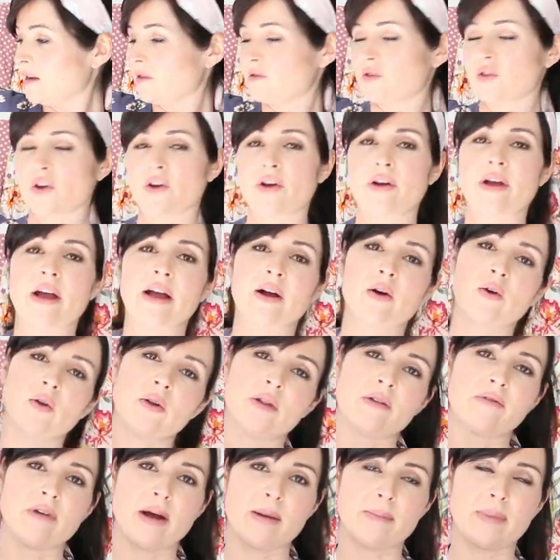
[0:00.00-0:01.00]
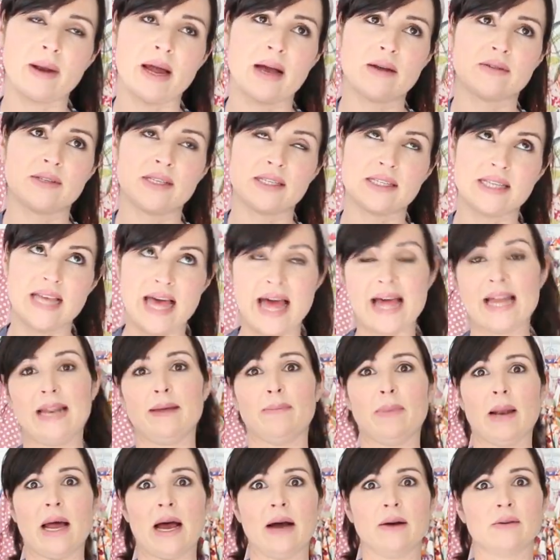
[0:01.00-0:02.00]
Sorry, I call it the wrap blouse. It's the
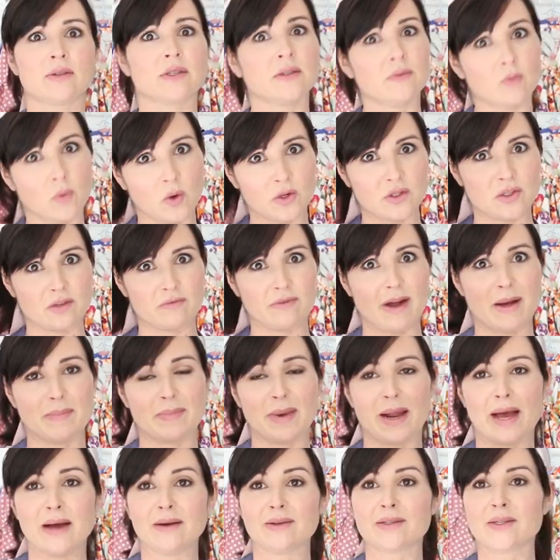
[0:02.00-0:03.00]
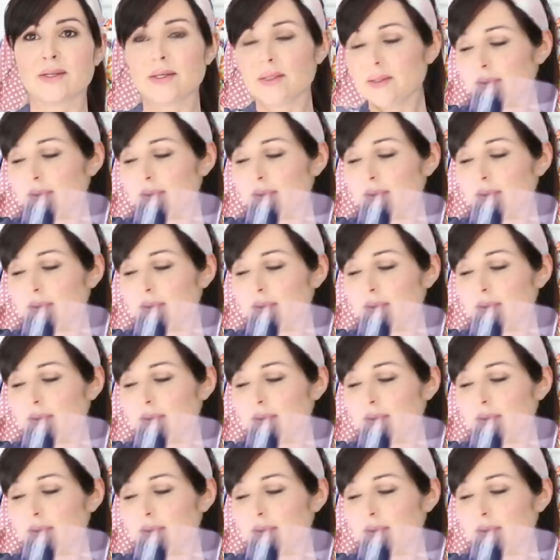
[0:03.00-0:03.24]
Ella blouse, was the wrap blouse.